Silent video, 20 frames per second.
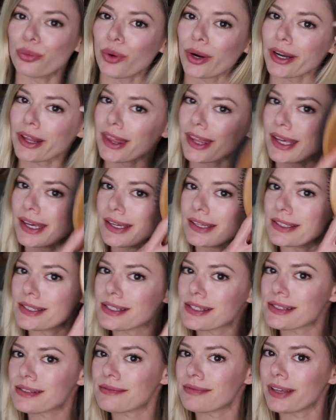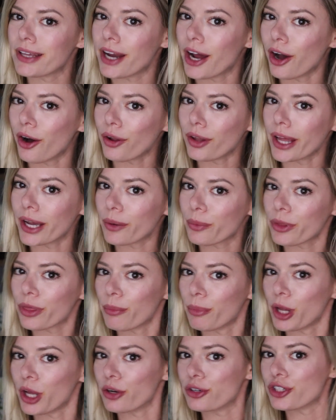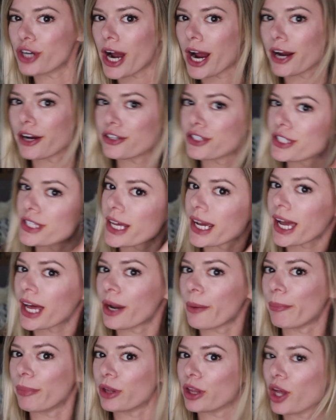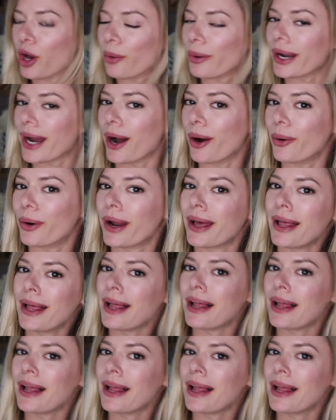one of these, you know, like with the blow dryer, just like kind of blow it out